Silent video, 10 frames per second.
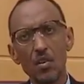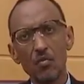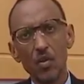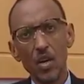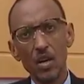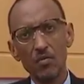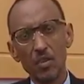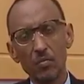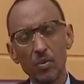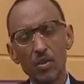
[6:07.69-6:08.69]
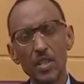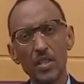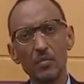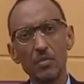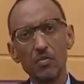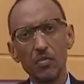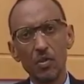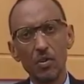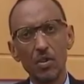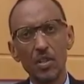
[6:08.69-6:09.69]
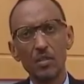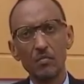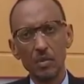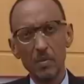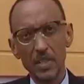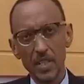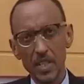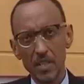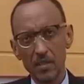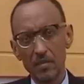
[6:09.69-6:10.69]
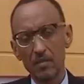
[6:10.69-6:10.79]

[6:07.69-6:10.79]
for every project before implementation.